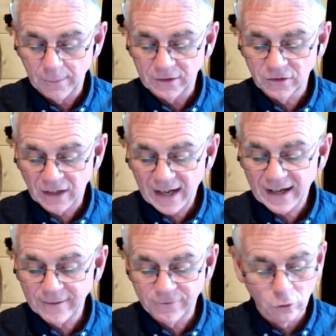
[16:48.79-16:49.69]
amid
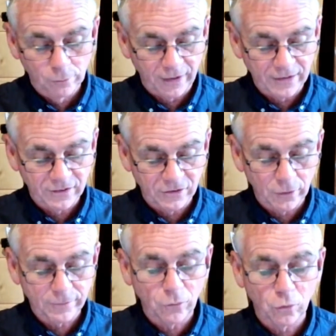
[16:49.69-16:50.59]
sky-high fuel
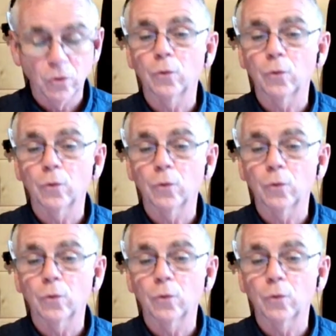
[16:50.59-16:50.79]
prices on the